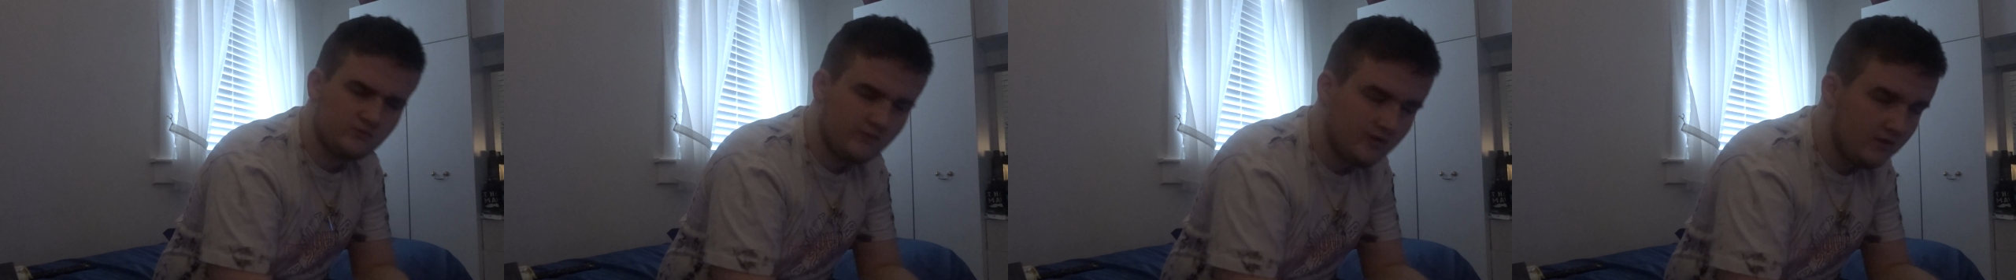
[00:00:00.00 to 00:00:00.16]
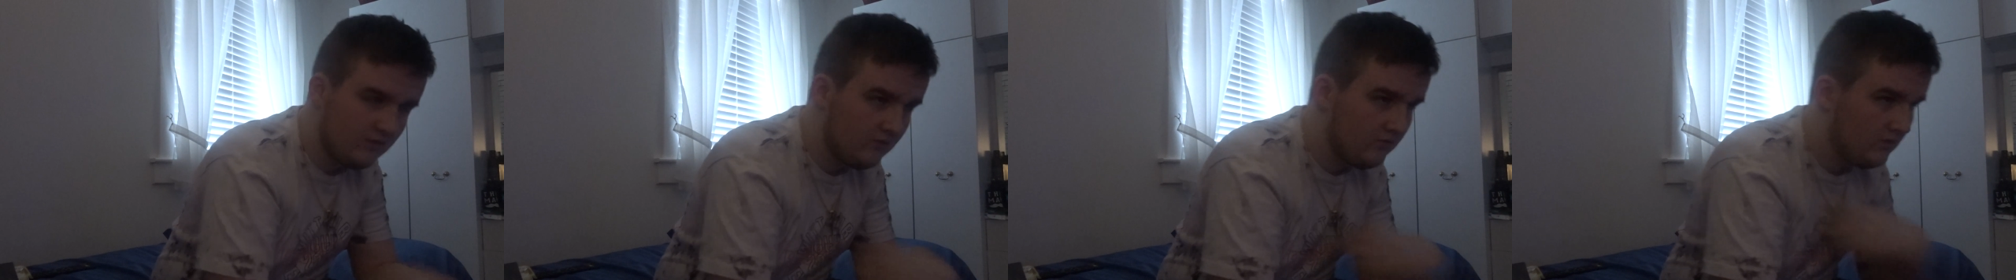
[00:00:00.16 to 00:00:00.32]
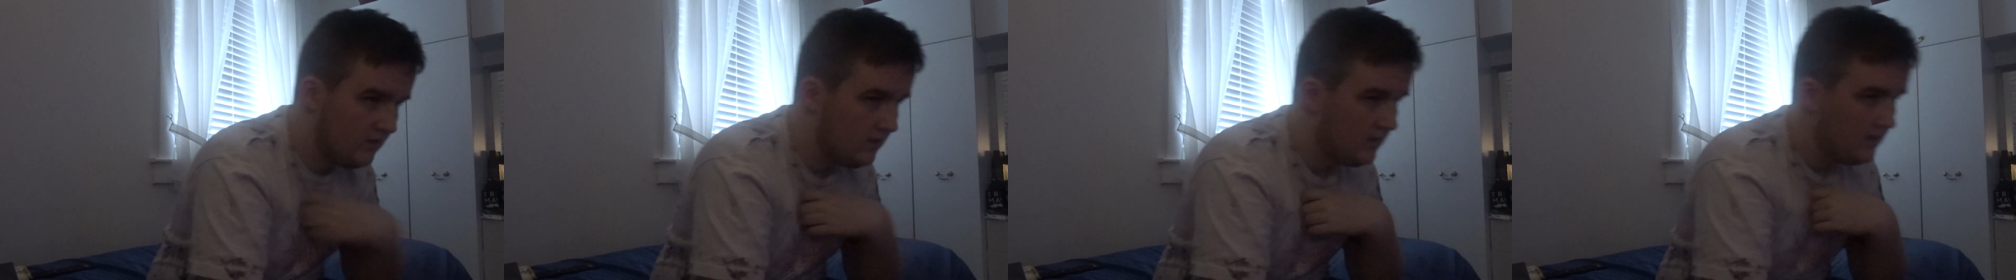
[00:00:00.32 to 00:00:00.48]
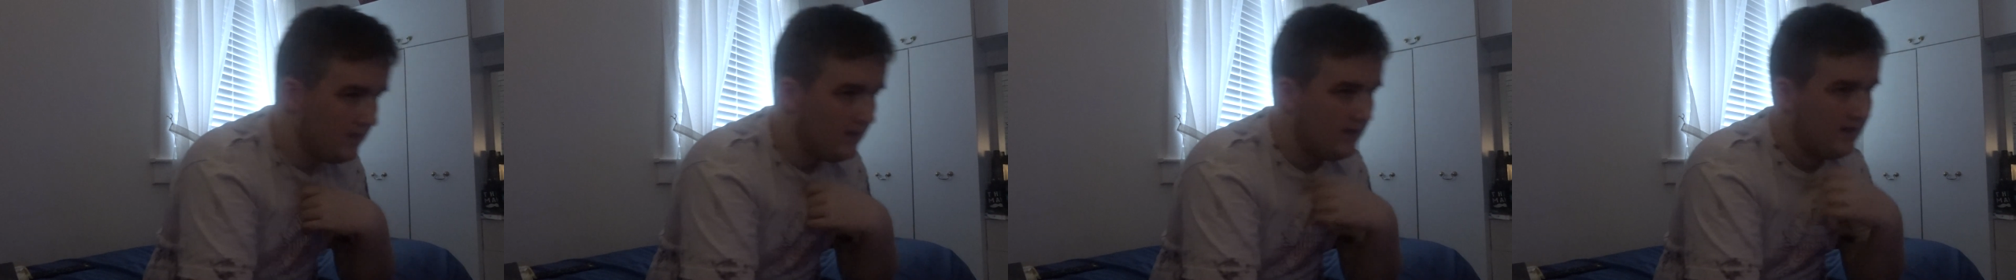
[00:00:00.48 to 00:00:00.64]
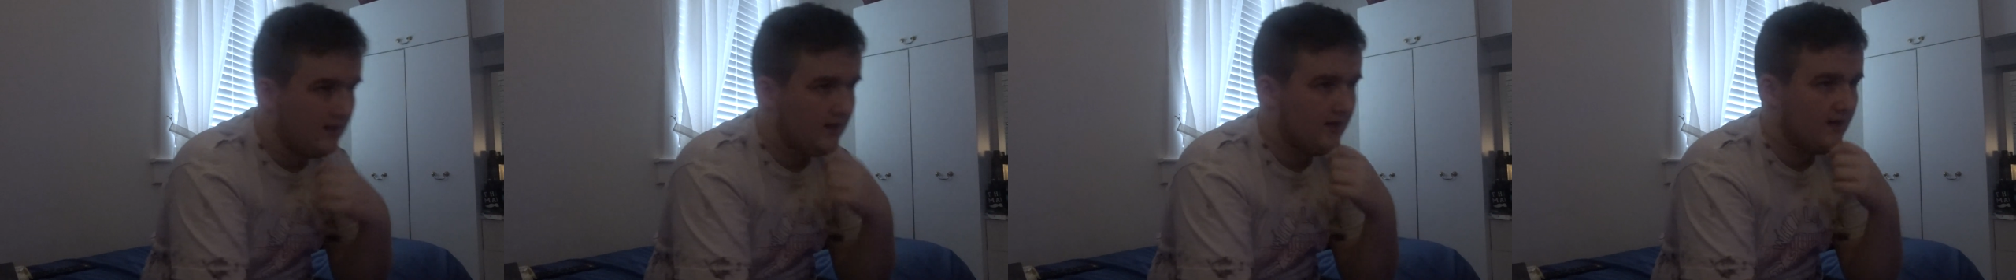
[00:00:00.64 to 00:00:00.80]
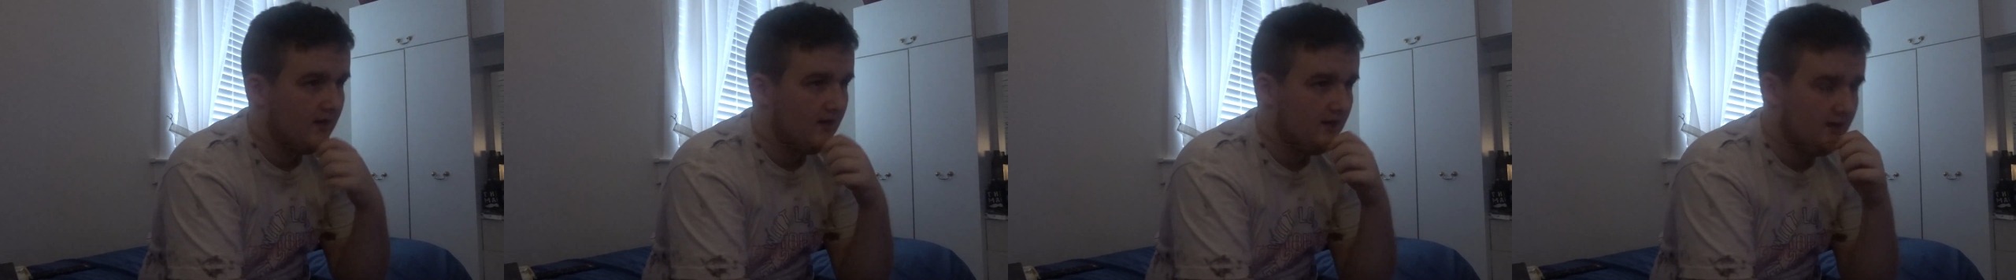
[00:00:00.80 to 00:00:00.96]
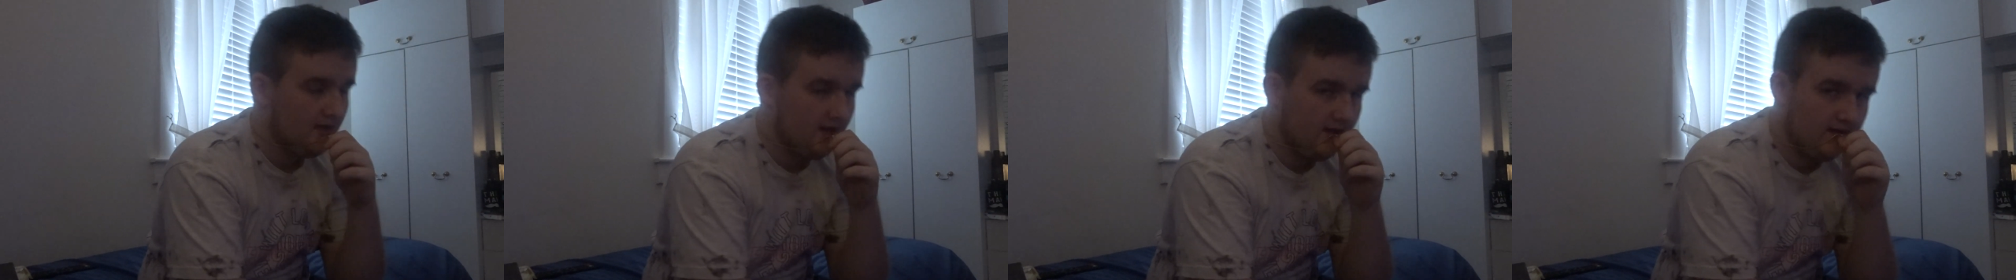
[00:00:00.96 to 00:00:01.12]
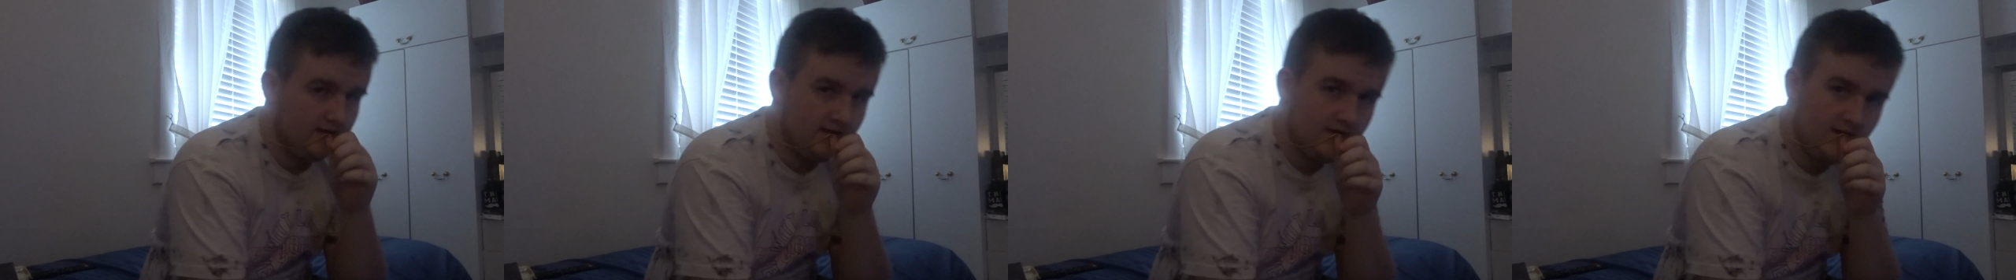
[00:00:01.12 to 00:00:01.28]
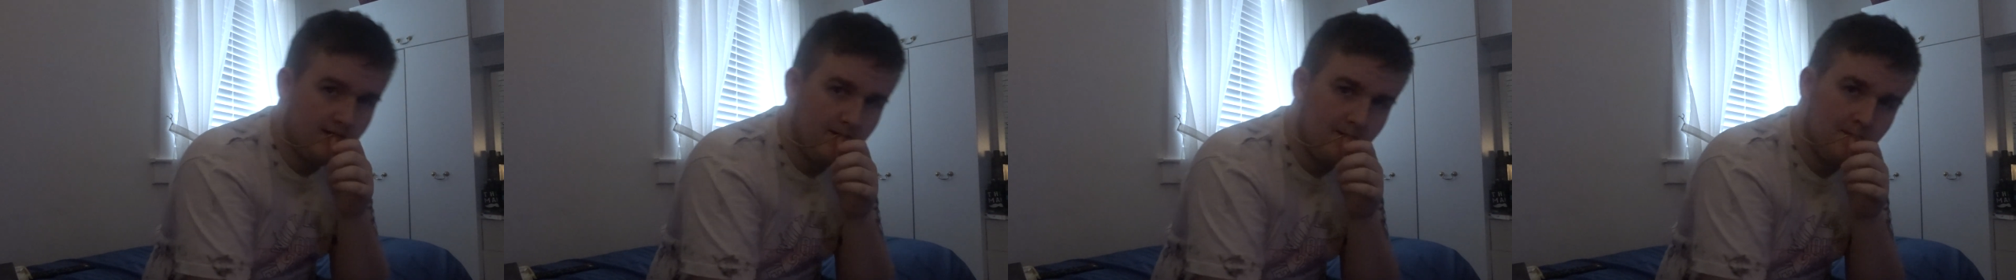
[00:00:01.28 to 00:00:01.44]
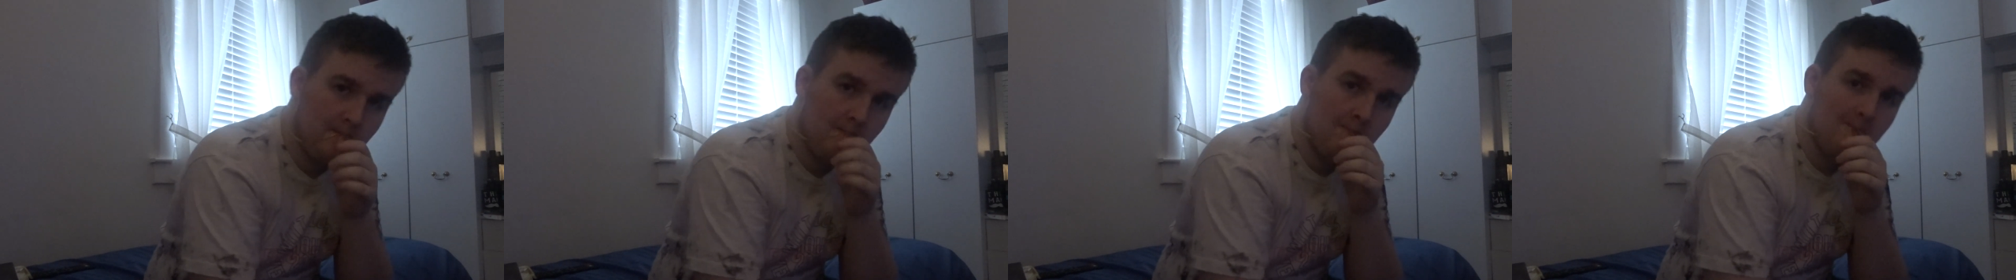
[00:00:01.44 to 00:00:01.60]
well. And yeah,